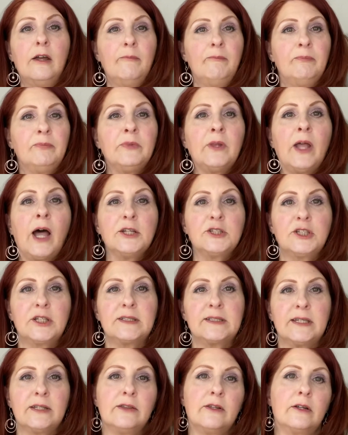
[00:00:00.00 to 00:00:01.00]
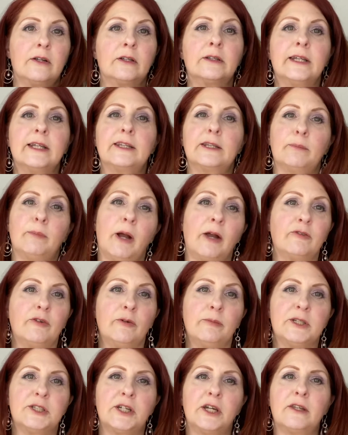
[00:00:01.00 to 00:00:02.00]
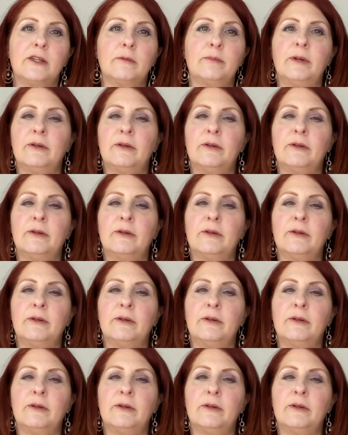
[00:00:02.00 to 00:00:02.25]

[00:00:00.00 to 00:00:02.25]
Not just in their length apart from each other,